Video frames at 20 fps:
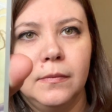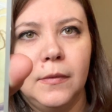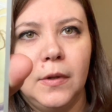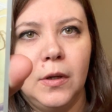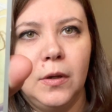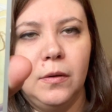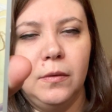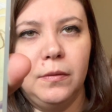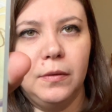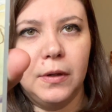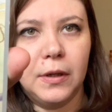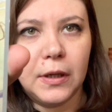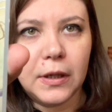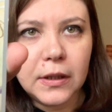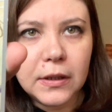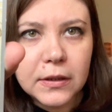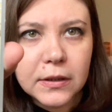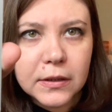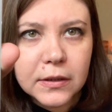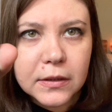Hopefully
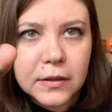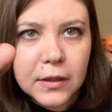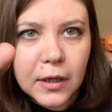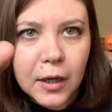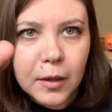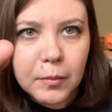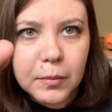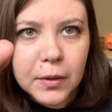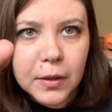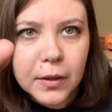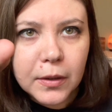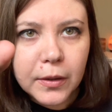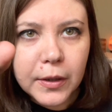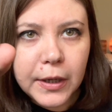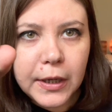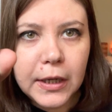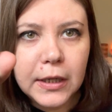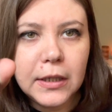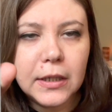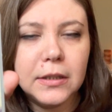it's not
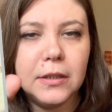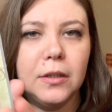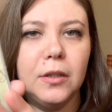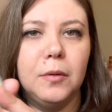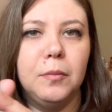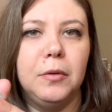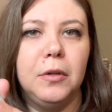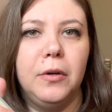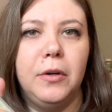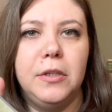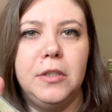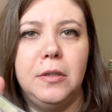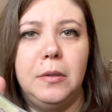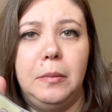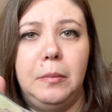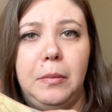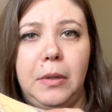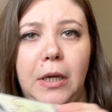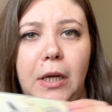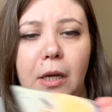blurry. It doesn't look blurry to
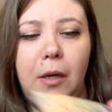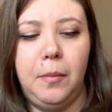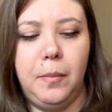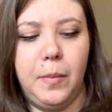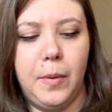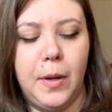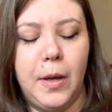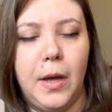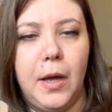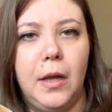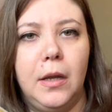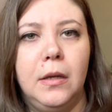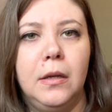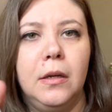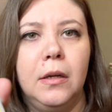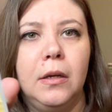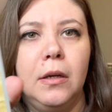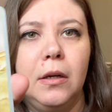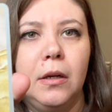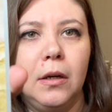me, but
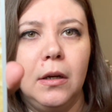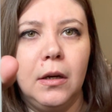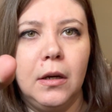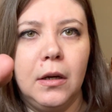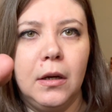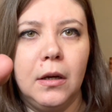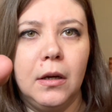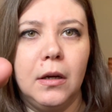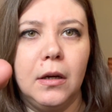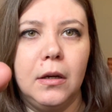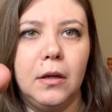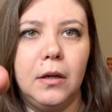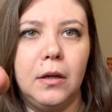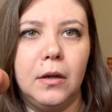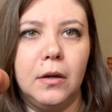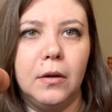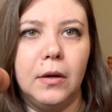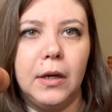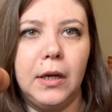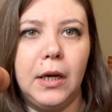you
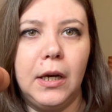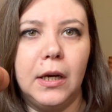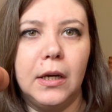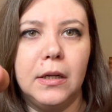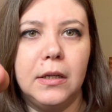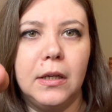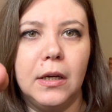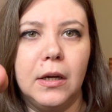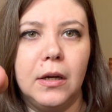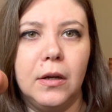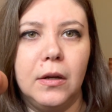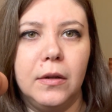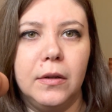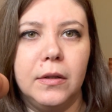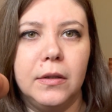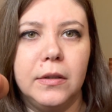know, I can't tell.